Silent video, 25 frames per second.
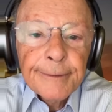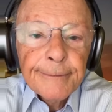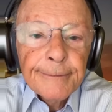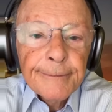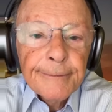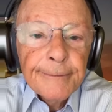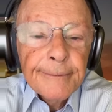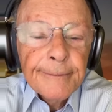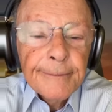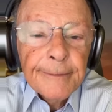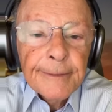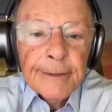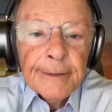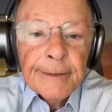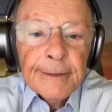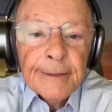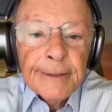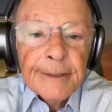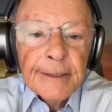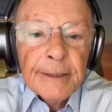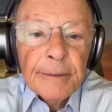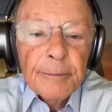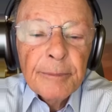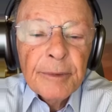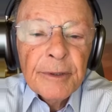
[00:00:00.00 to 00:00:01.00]

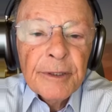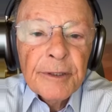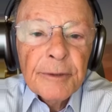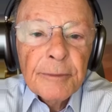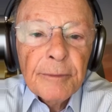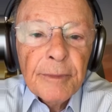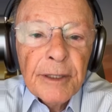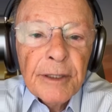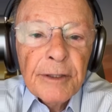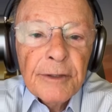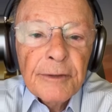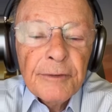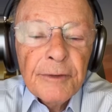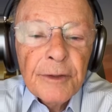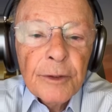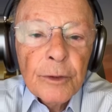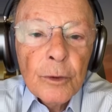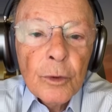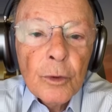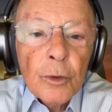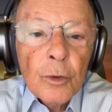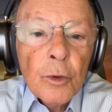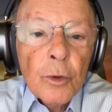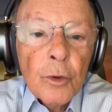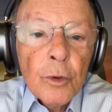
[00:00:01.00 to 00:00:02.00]
and they don't
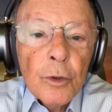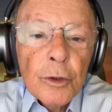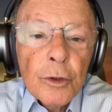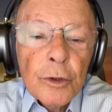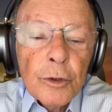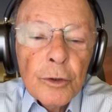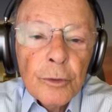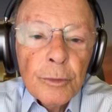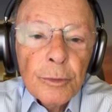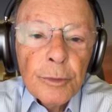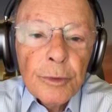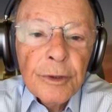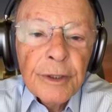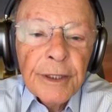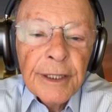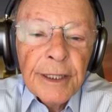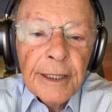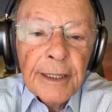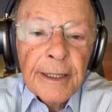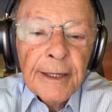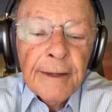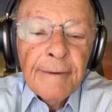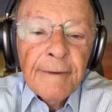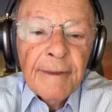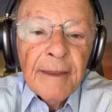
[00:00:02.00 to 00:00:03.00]
know that
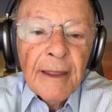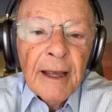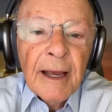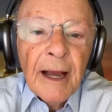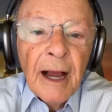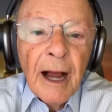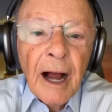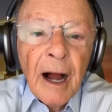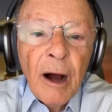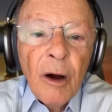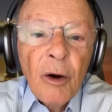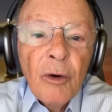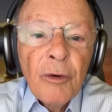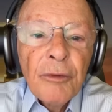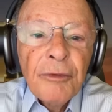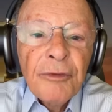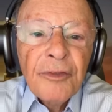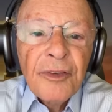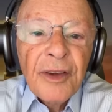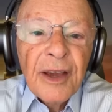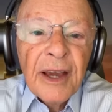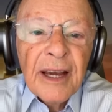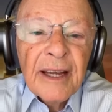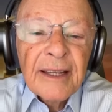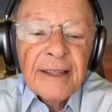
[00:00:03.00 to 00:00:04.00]
God
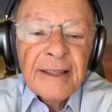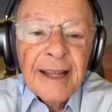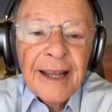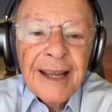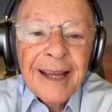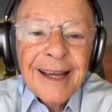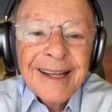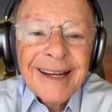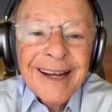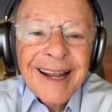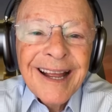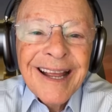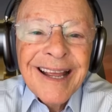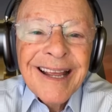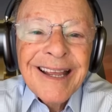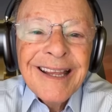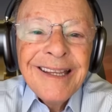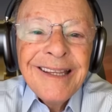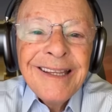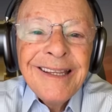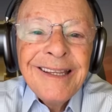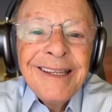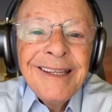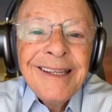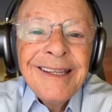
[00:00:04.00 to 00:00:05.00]
has turned his face
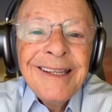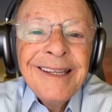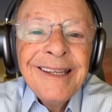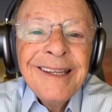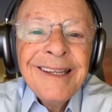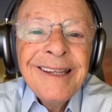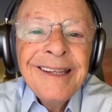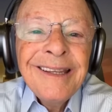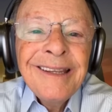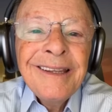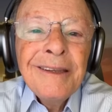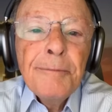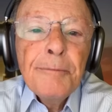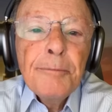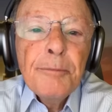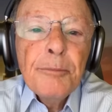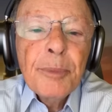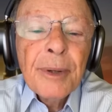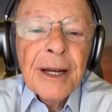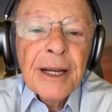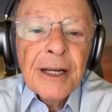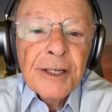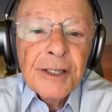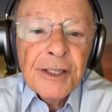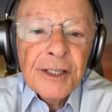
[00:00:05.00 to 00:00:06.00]
to them because
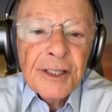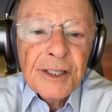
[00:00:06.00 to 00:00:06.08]
that